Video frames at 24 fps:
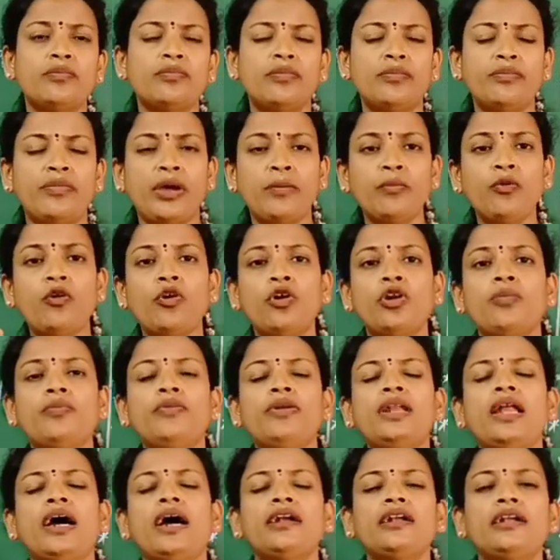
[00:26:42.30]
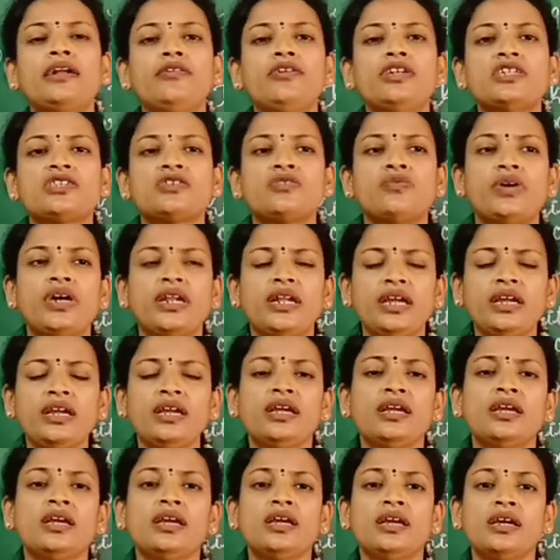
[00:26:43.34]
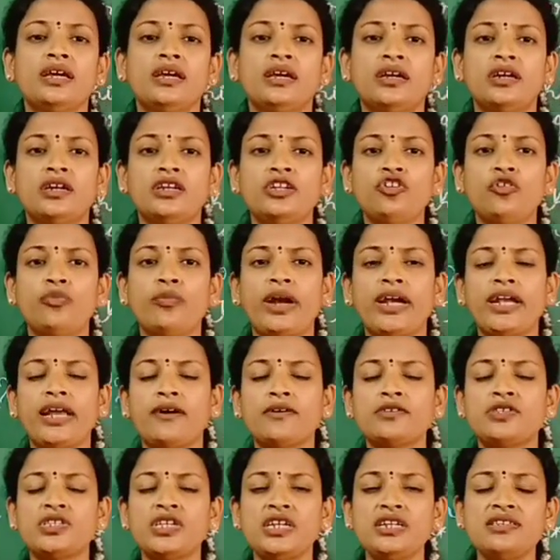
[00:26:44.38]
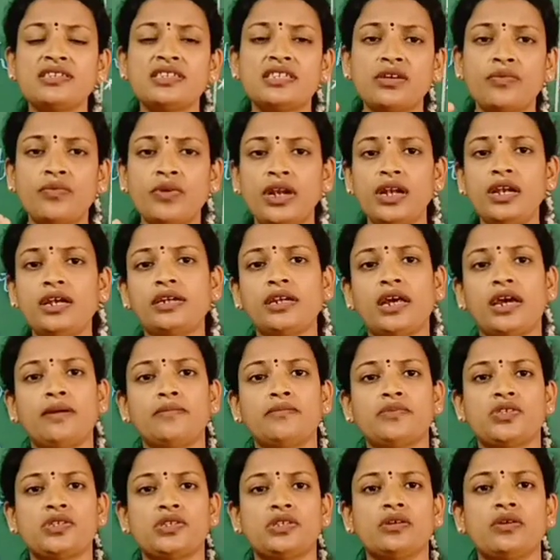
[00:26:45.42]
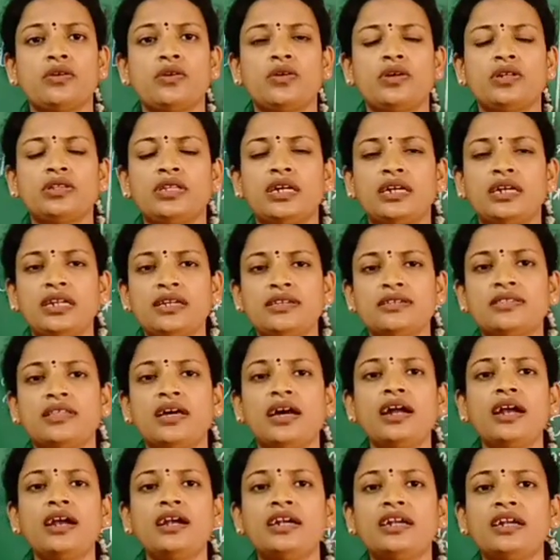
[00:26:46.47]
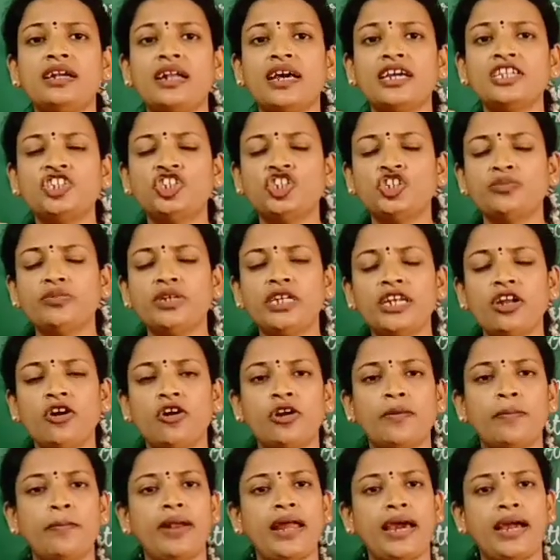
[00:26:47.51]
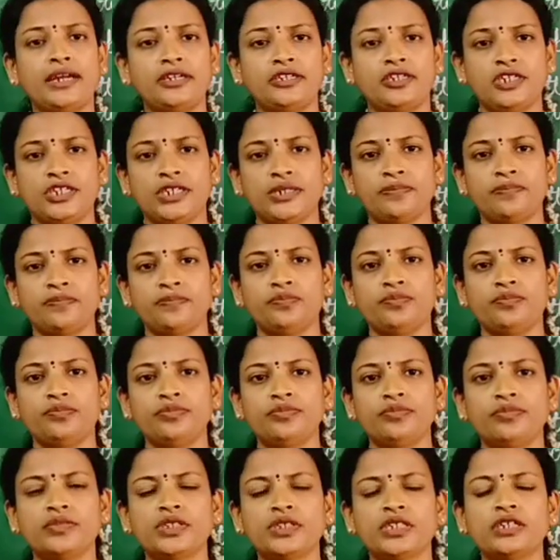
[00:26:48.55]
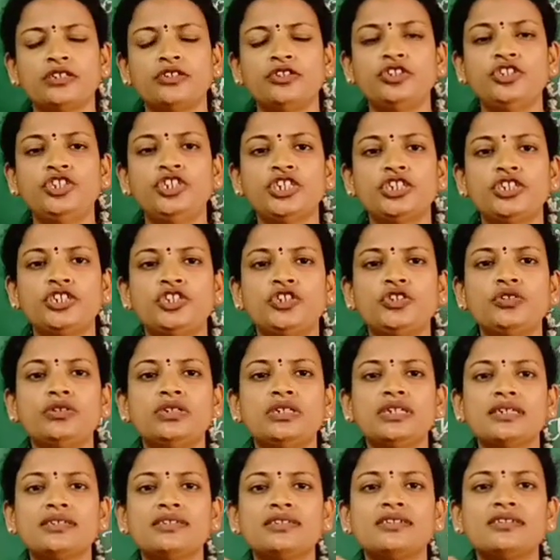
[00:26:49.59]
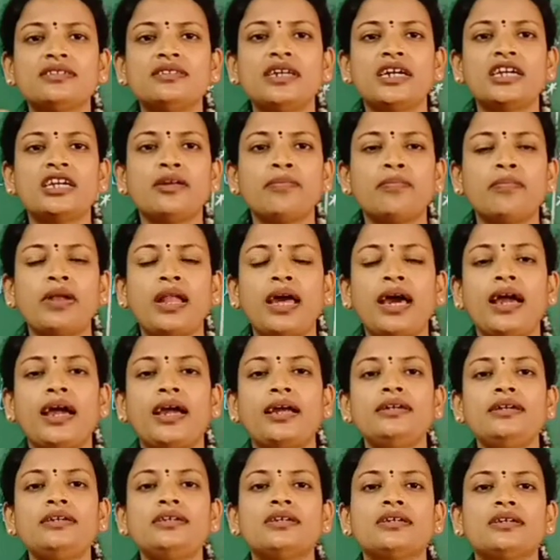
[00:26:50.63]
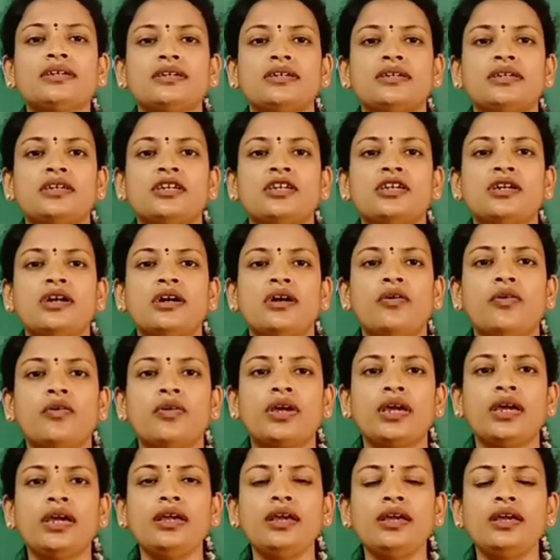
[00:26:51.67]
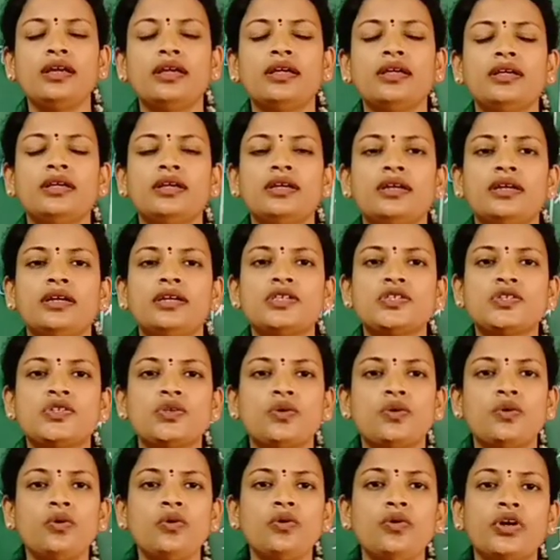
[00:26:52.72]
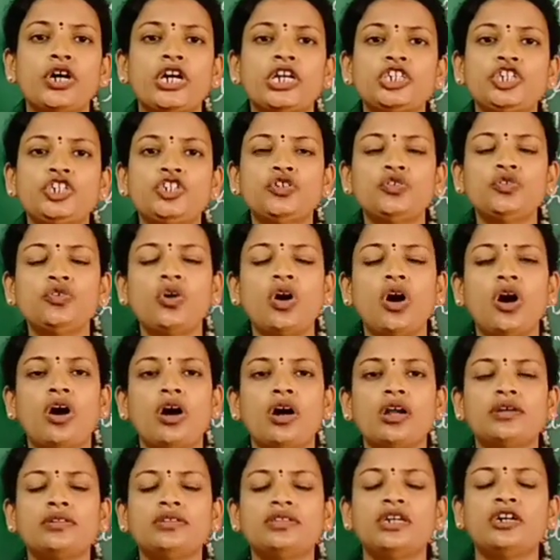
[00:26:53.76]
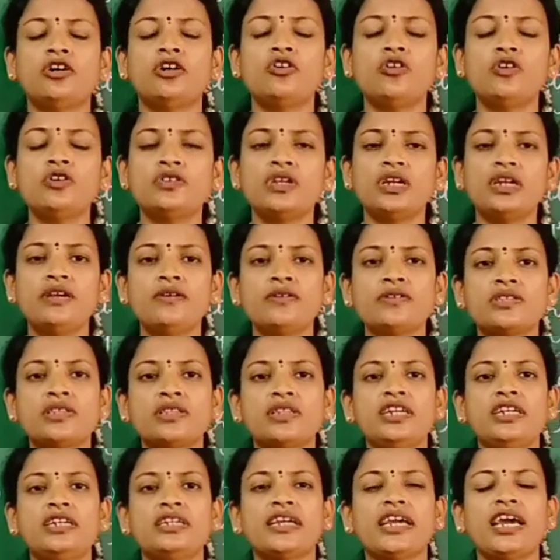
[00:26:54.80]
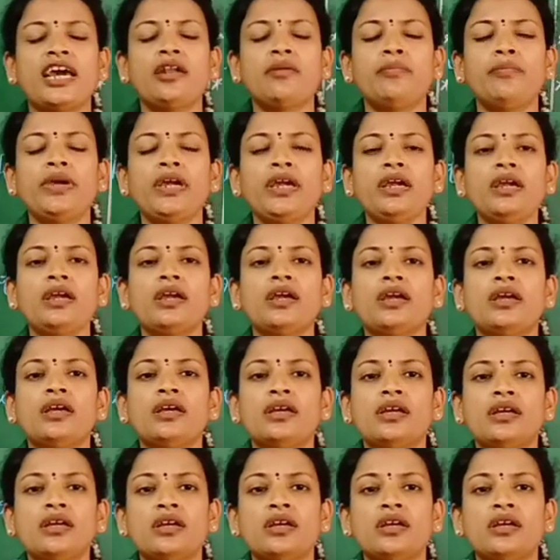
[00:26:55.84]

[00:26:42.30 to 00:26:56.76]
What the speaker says: memorable and it's very, you might have seen several times. That is the touching of plant. Just to touch that plant, okay, so you are those leaves, it can be